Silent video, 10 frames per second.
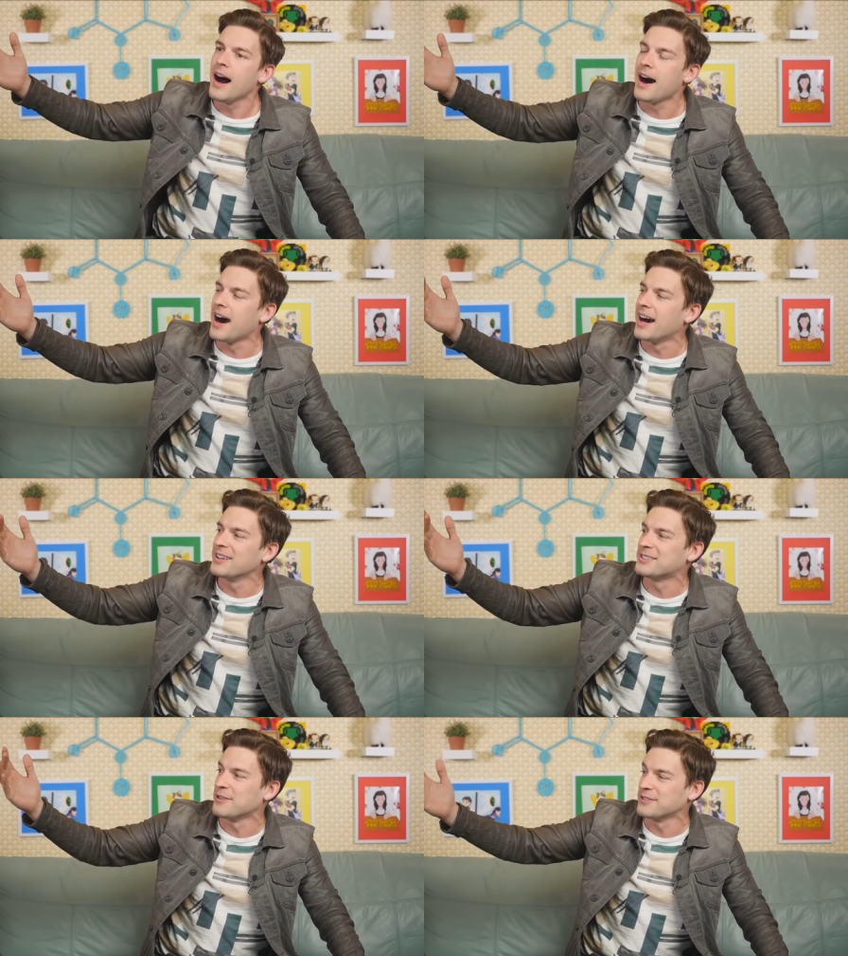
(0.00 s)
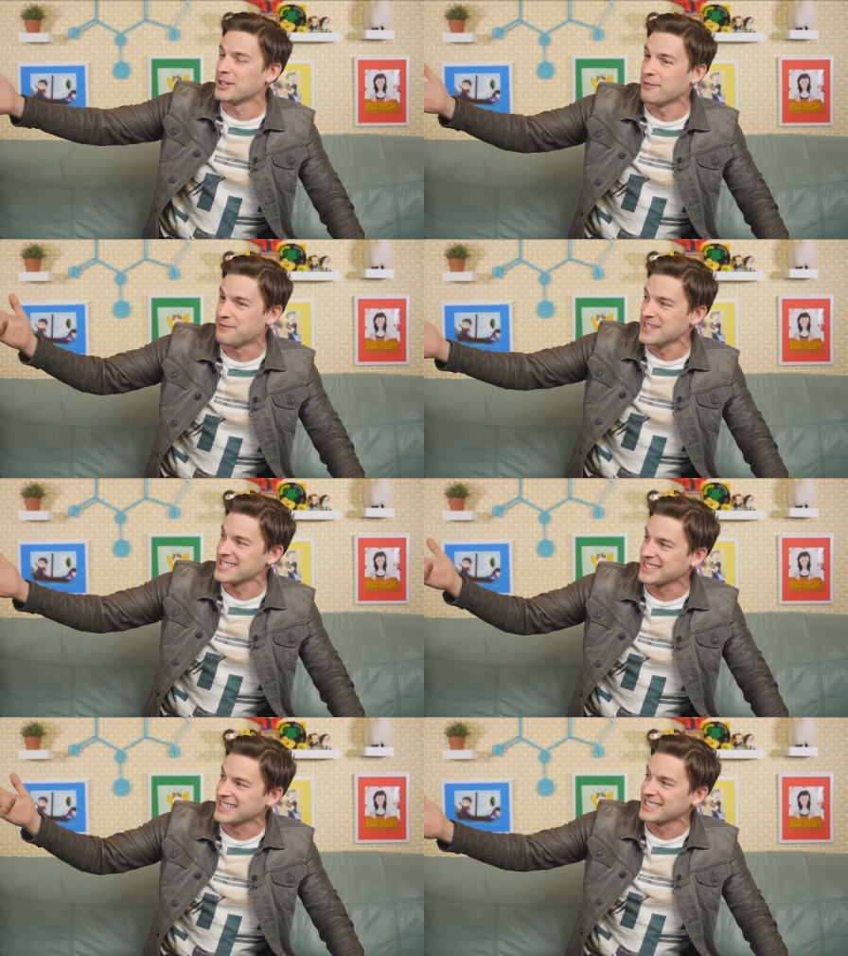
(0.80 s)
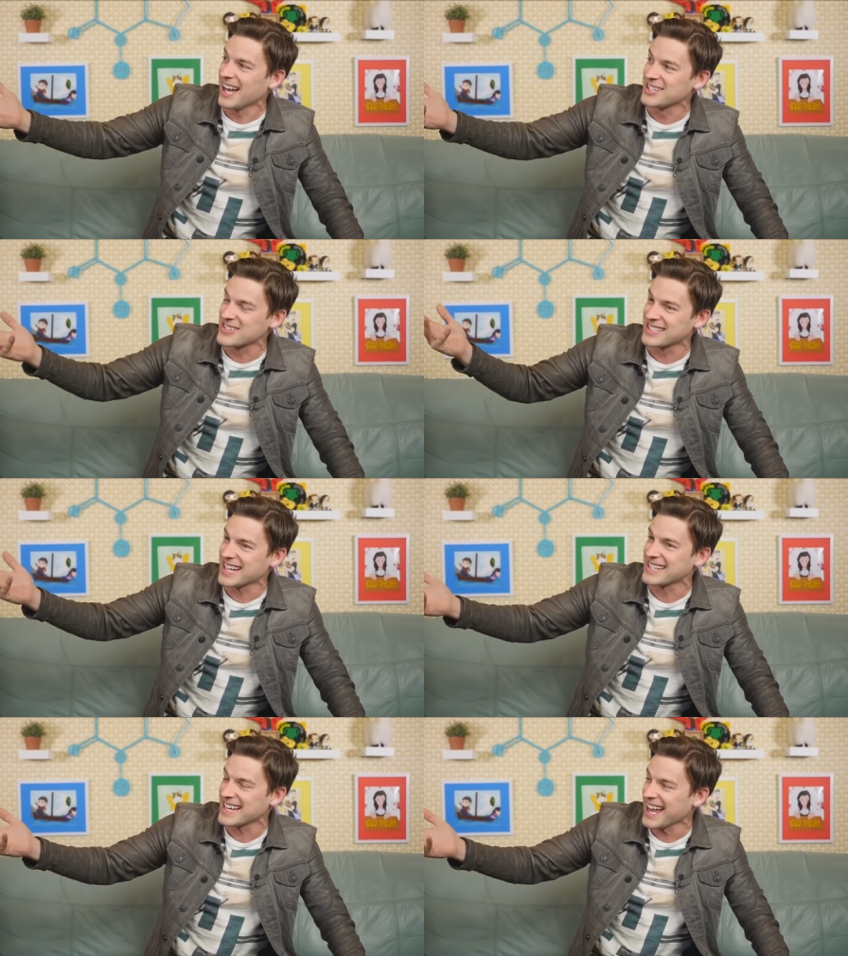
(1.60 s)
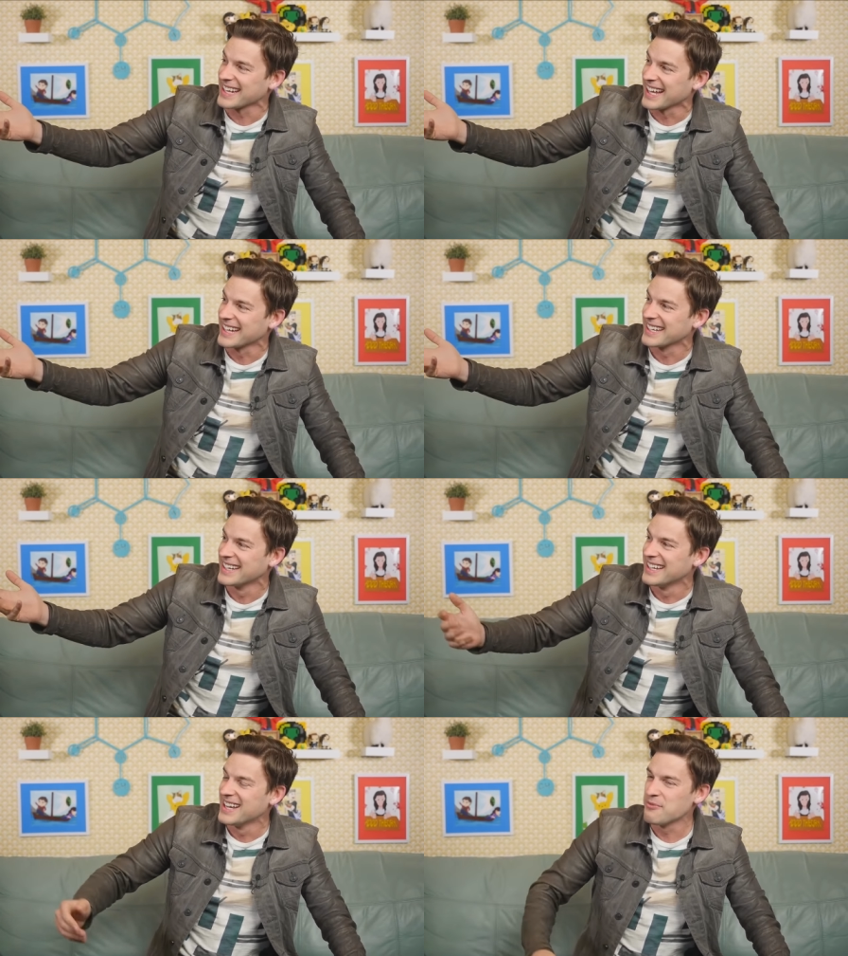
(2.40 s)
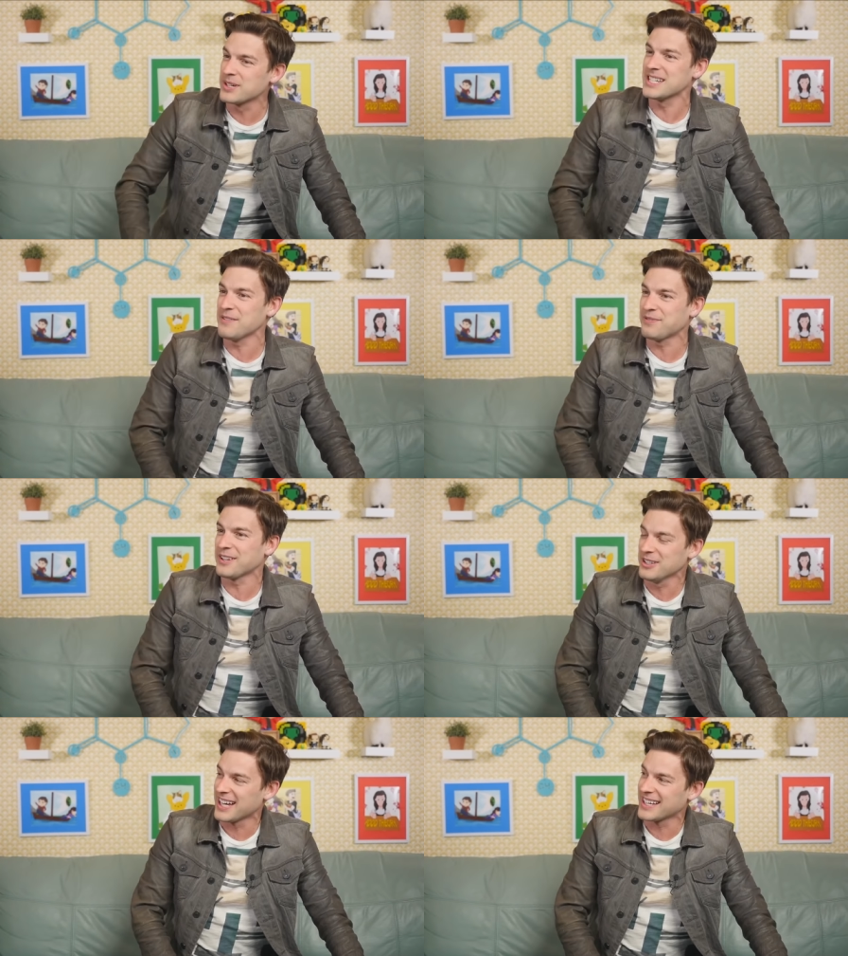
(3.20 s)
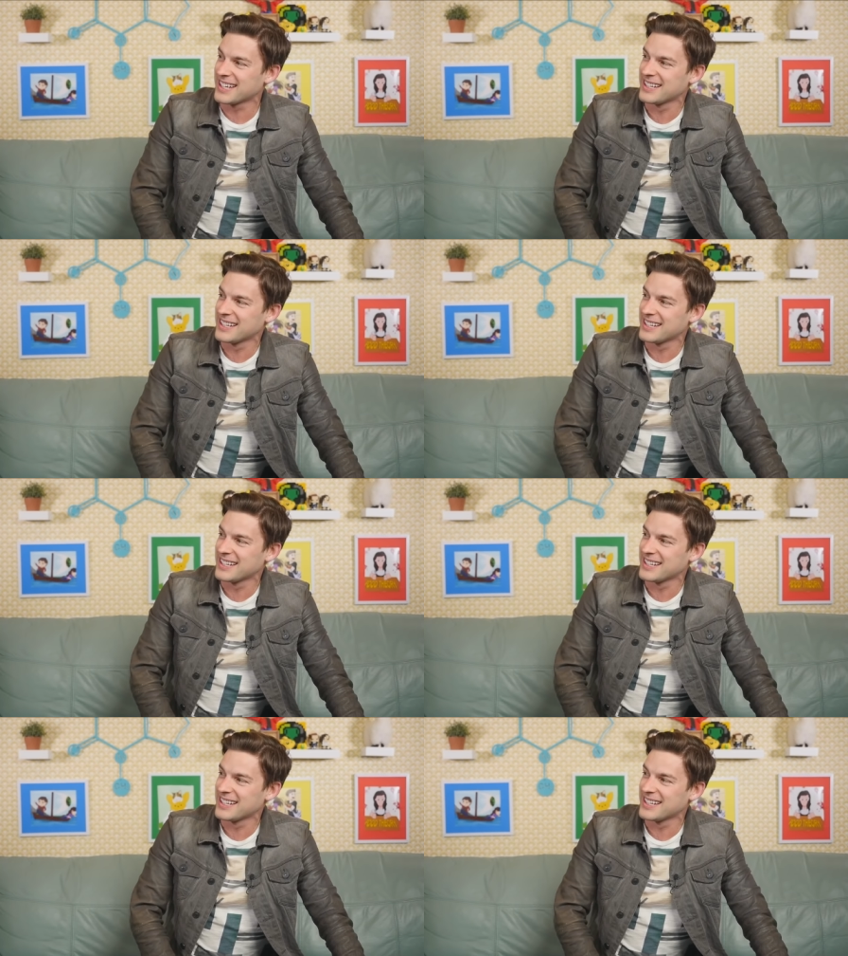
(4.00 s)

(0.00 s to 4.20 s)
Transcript: uh, to, to physically touch the Titanic. Yeah. What did it feel like?